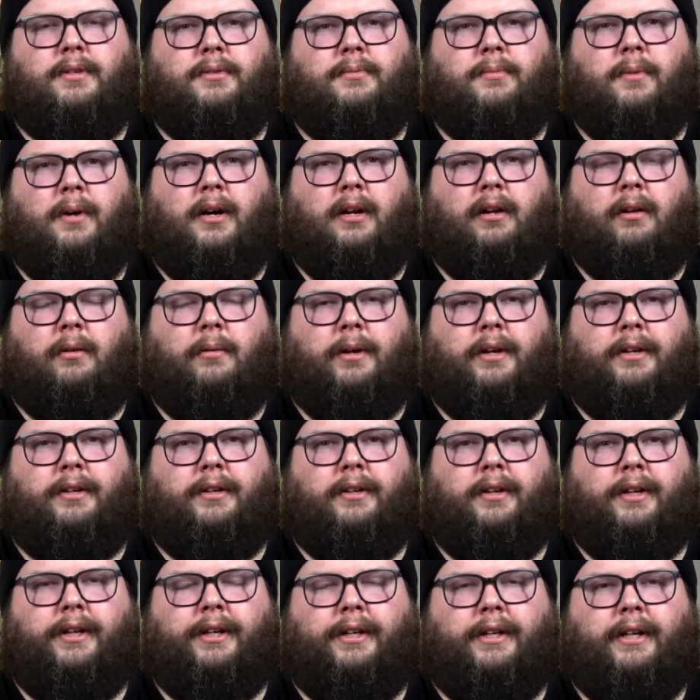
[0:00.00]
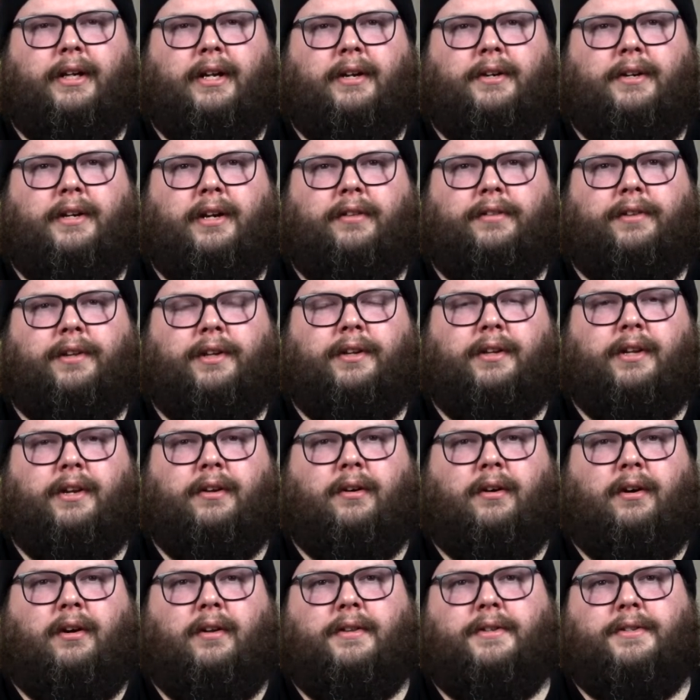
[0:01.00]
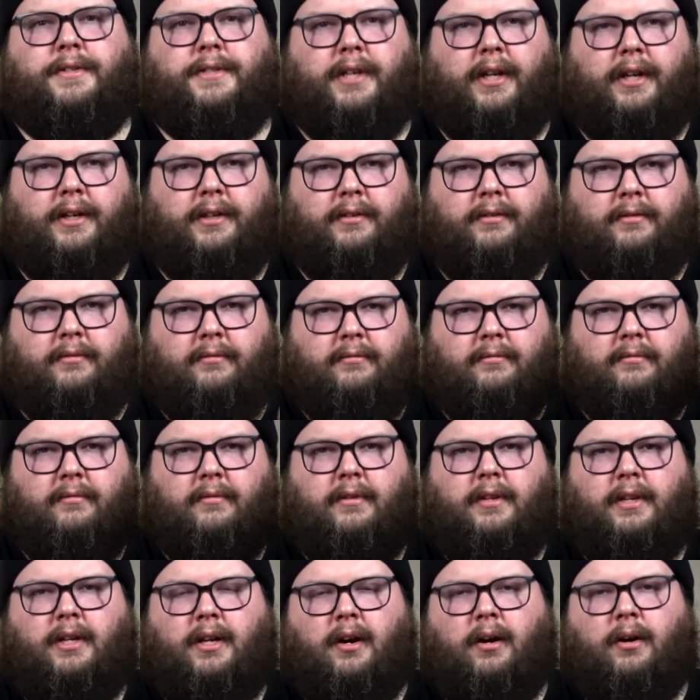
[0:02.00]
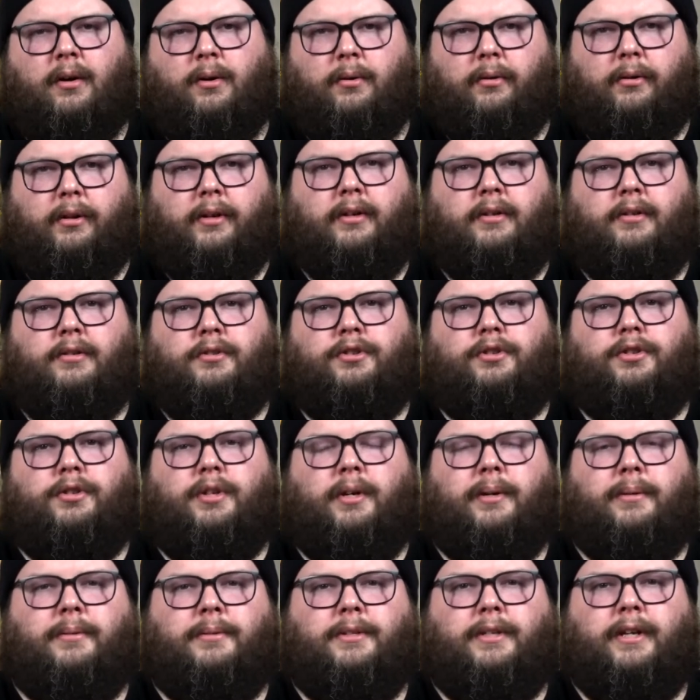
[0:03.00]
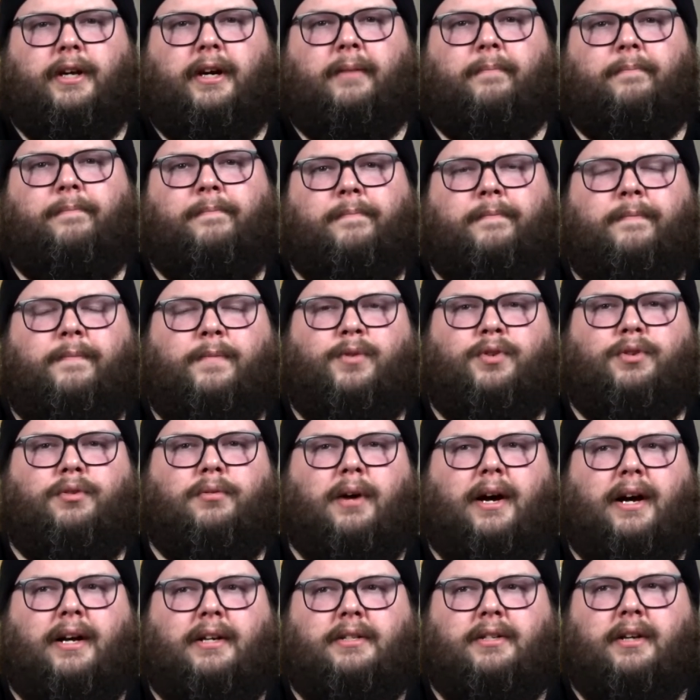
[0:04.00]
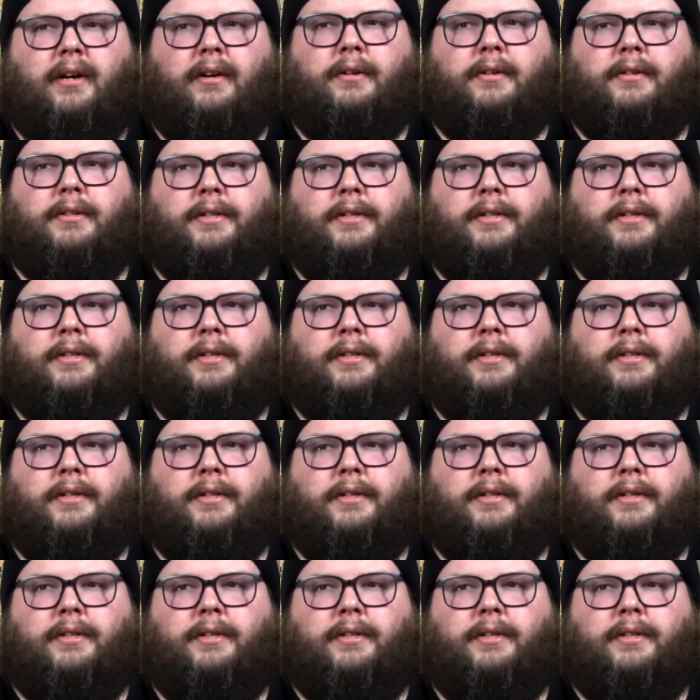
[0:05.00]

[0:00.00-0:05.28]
swallow it and you're like, ah, oh, nothing. Then all of a sudden, the oak shows up dries out your